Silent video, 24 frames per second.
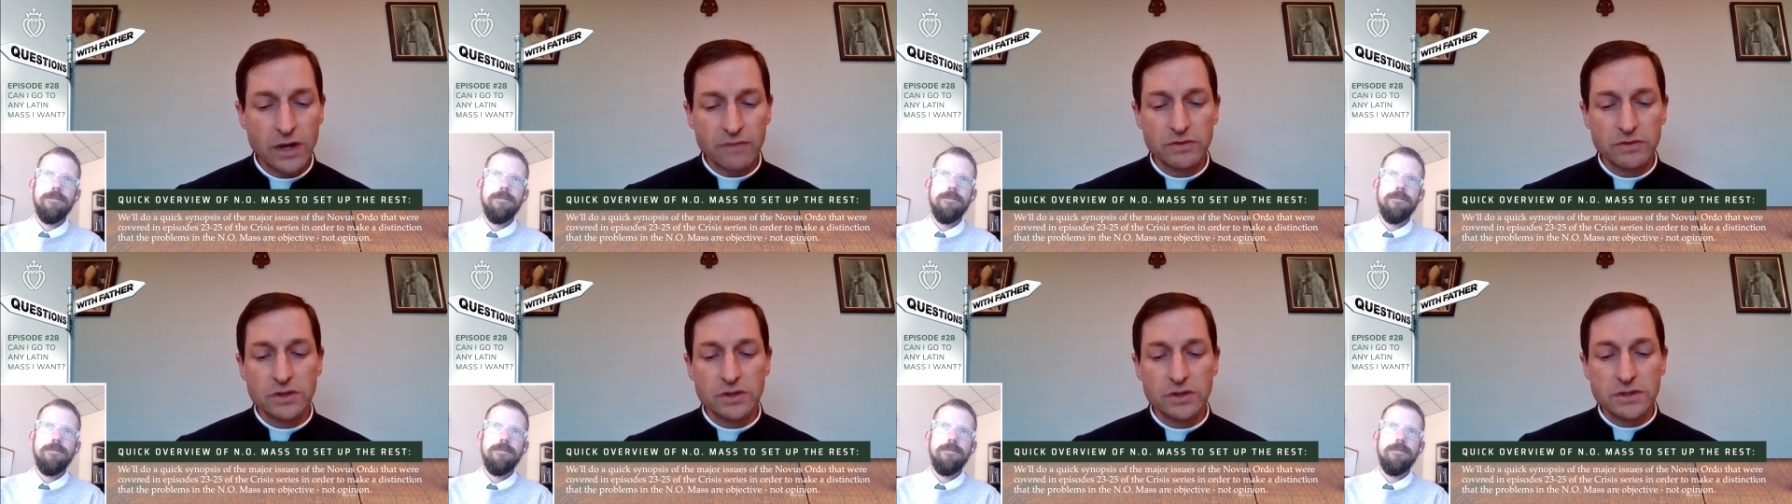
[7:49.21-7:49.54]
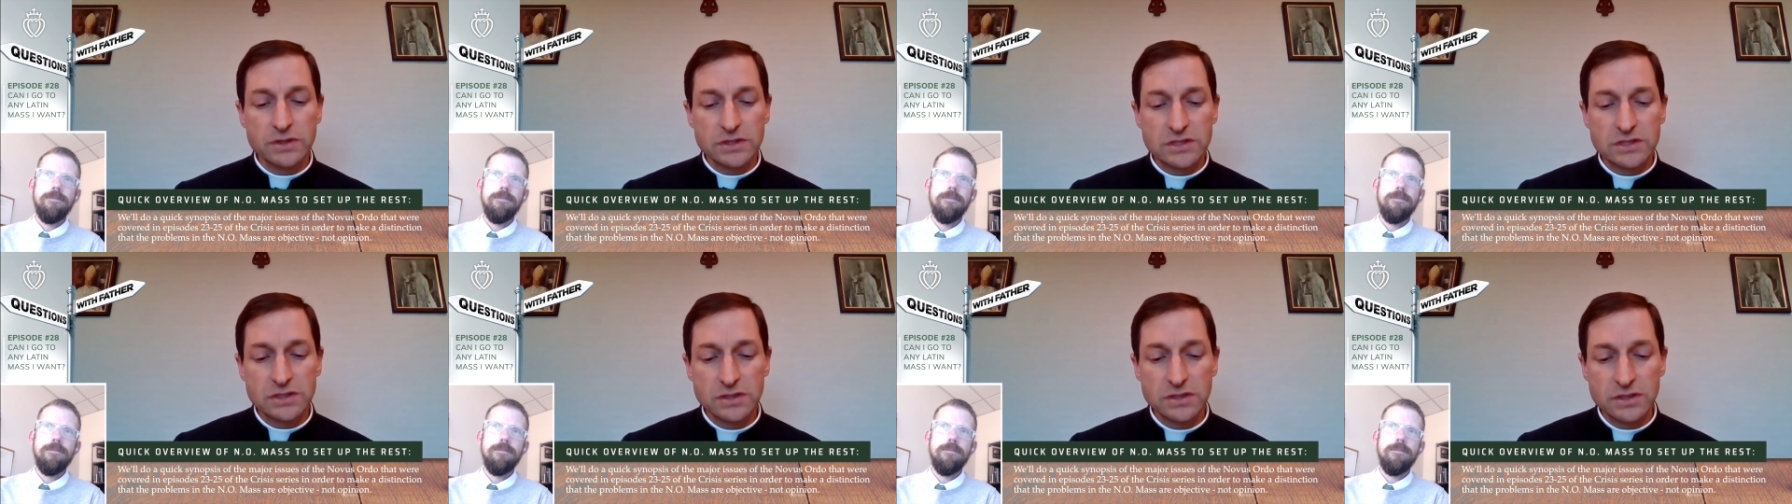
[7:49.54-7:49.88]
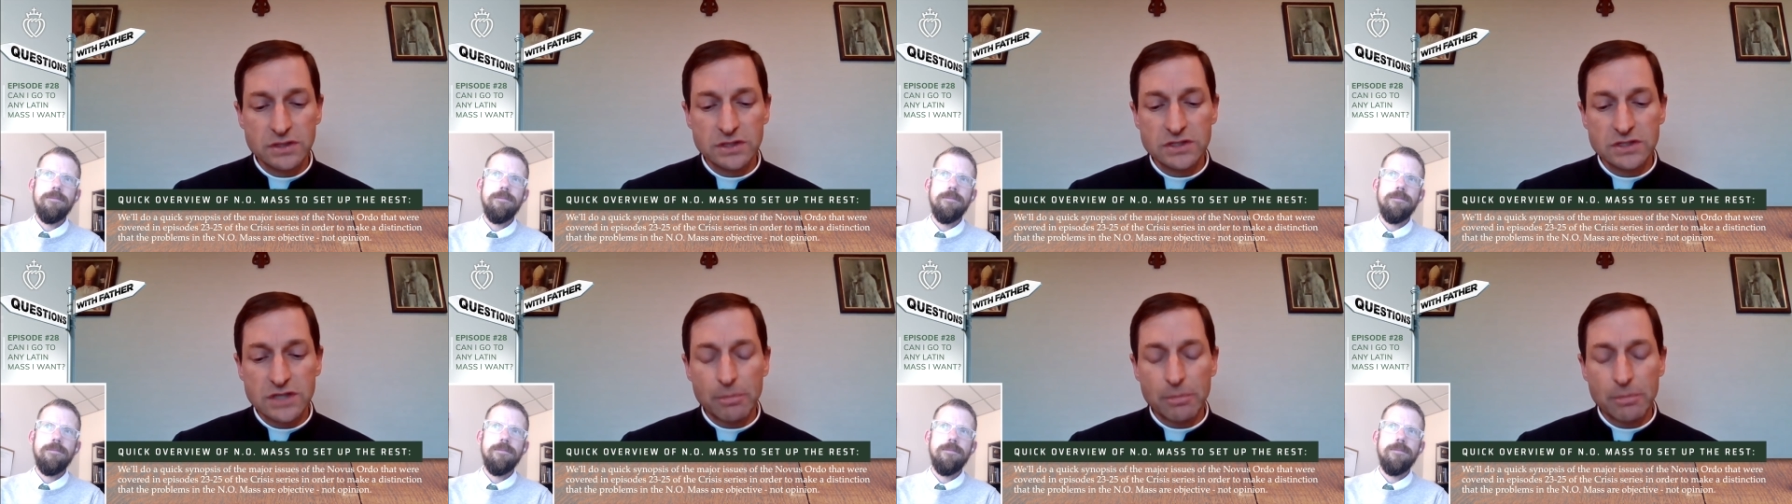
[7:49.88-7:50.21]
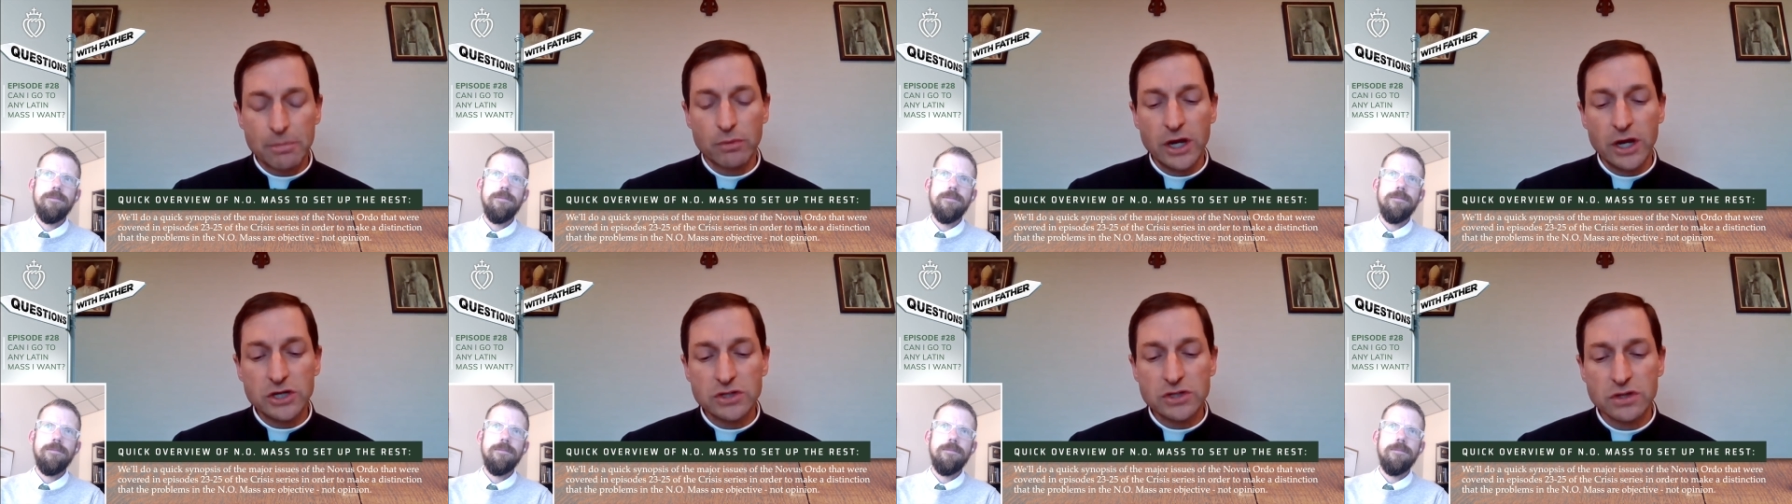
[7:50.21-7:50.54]
we have the
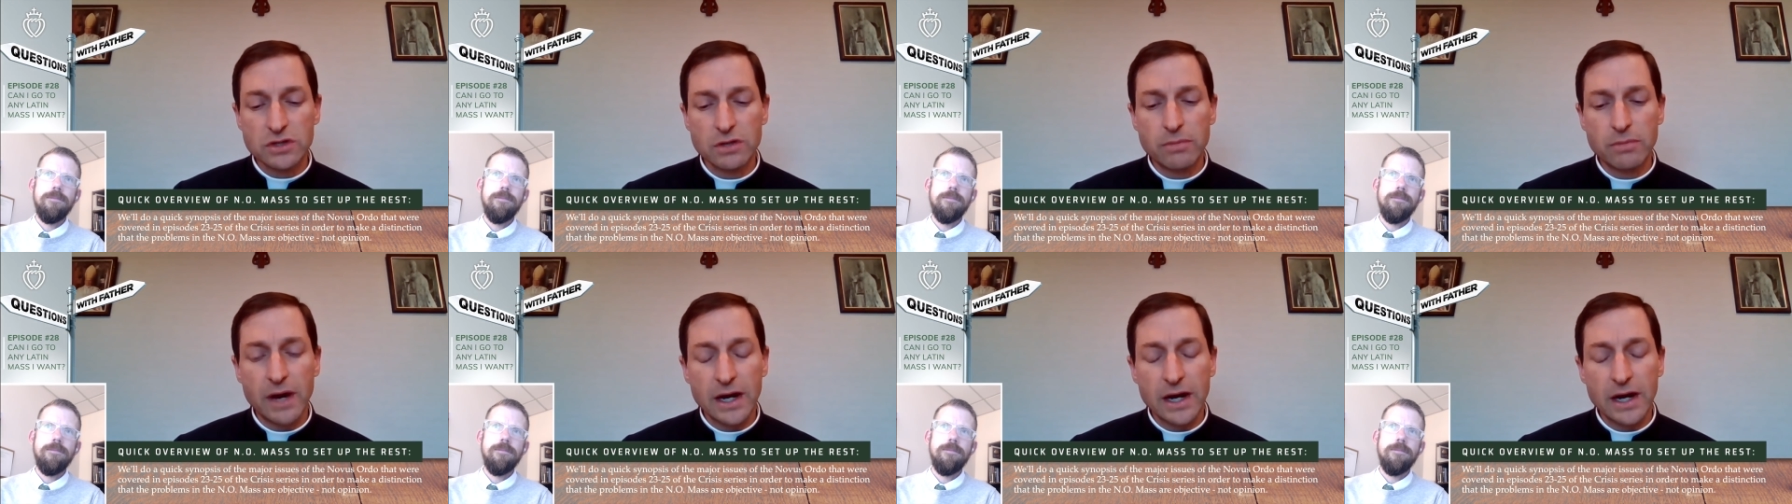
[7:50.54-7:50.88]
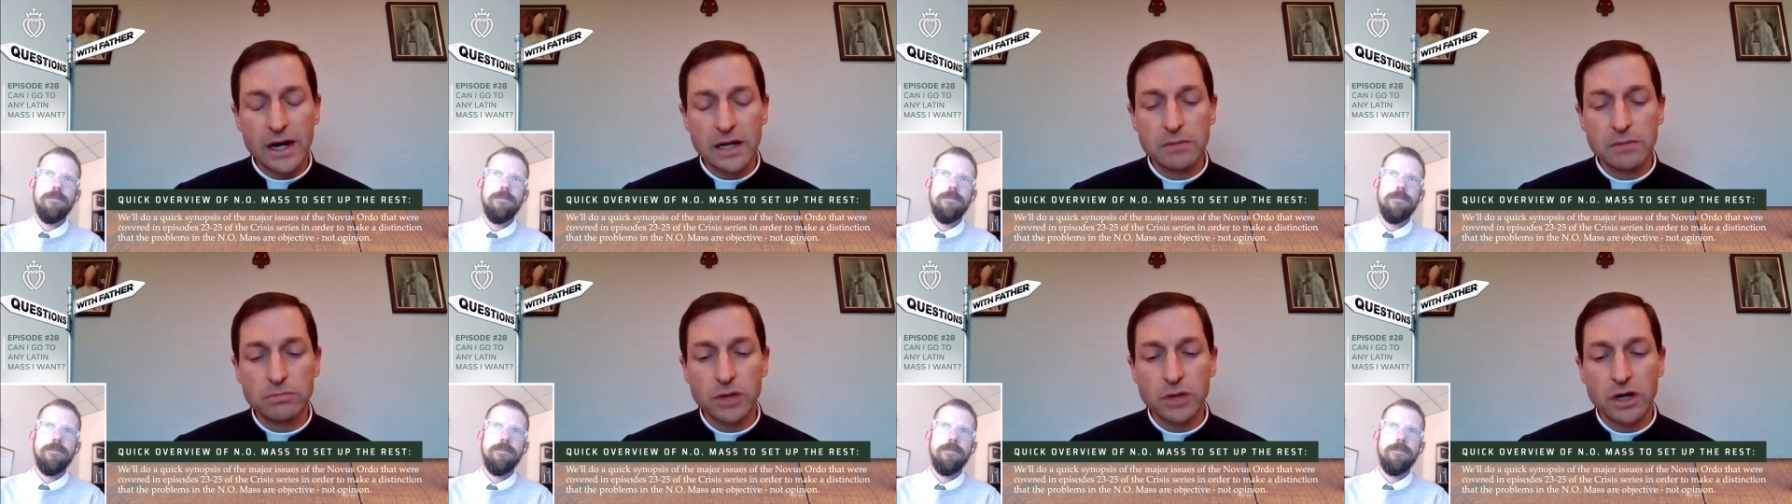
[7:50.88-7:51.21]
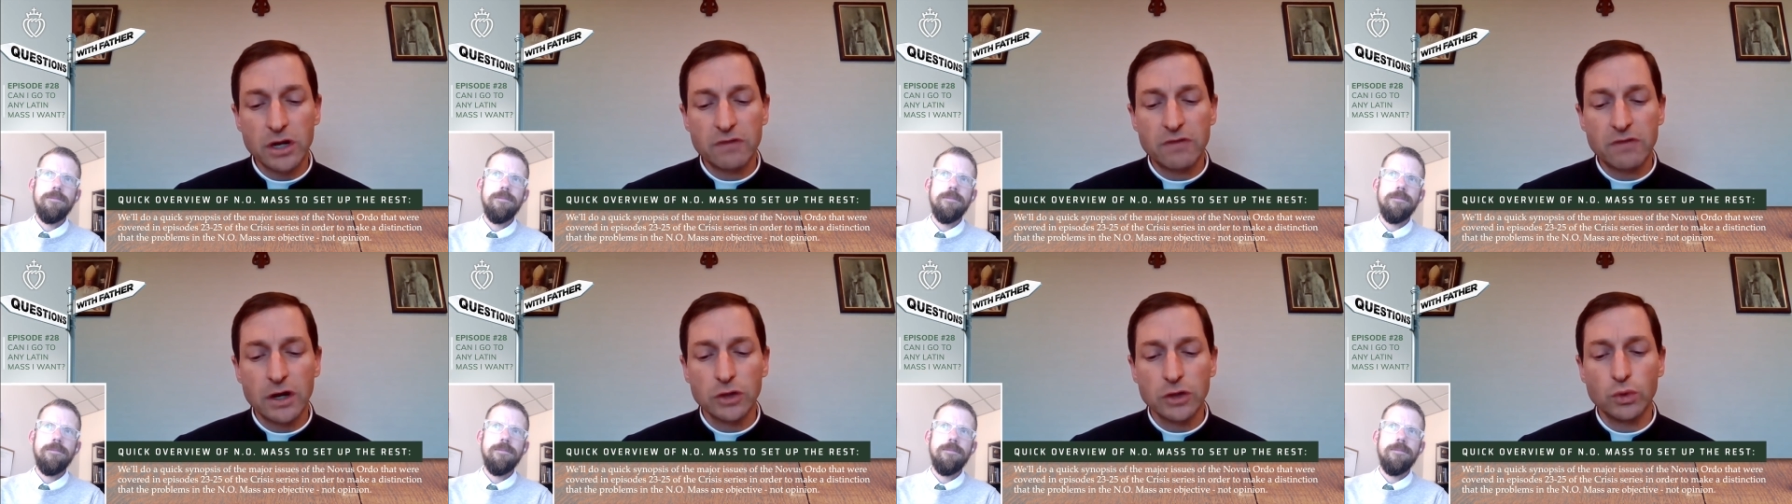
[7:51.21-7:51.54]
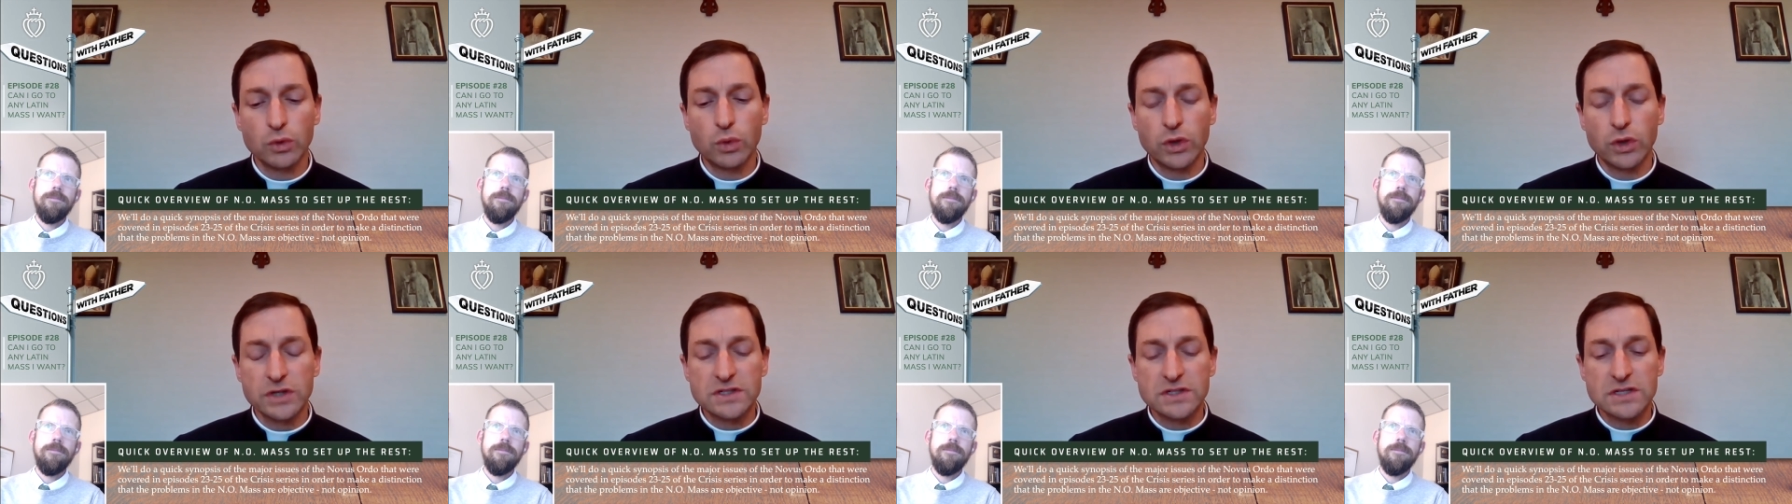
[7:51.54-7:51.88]
separation of the body and blood of our
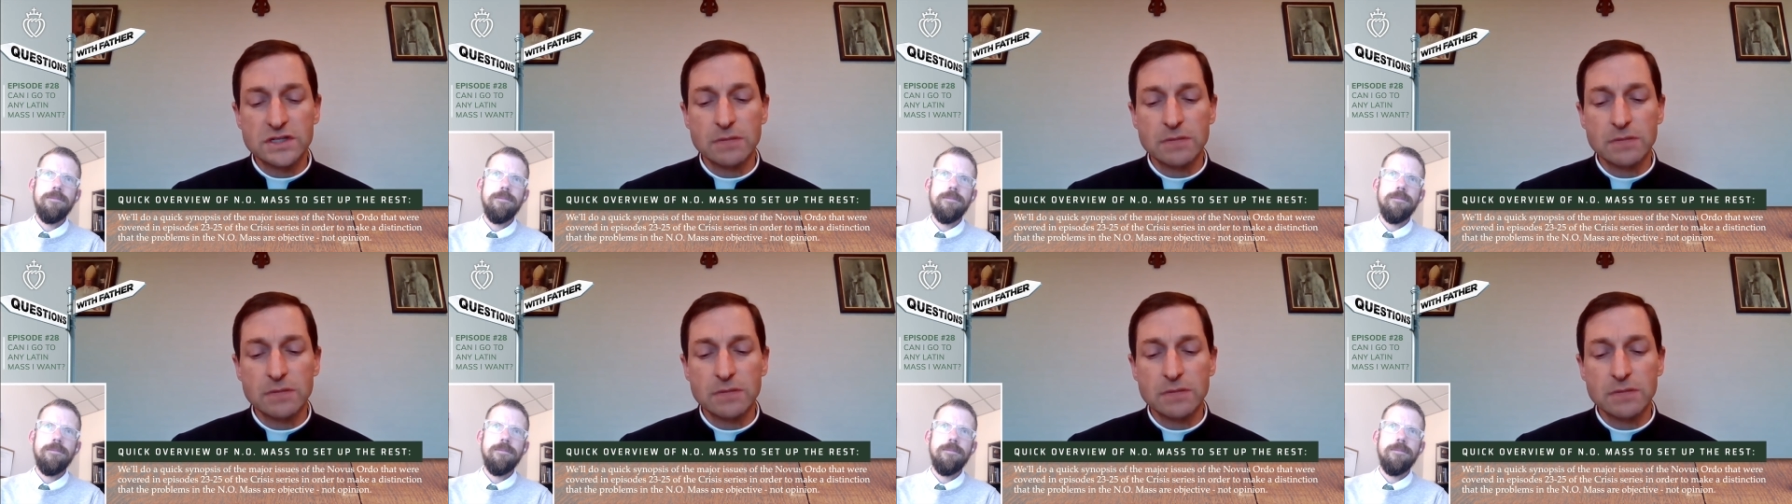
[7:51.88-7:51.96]
Lord,